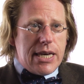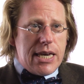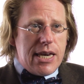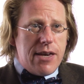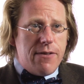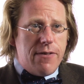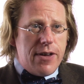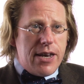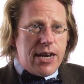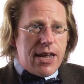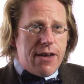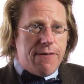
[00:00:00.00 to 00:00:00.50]

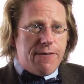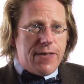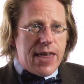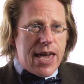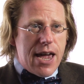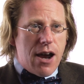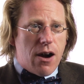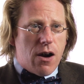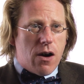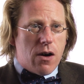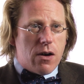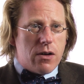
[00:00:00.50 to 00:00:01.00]
even if
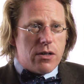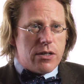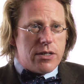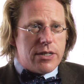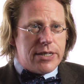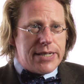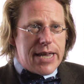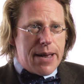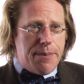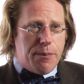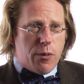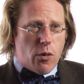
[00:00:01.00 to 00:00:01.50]
they are
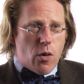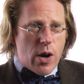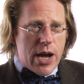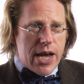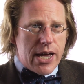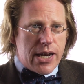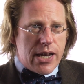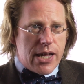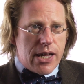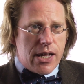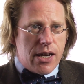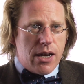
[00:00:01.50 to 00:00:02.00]

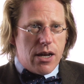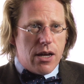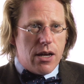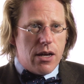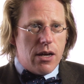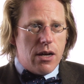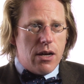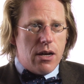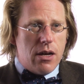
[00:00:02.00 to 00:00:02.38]
separated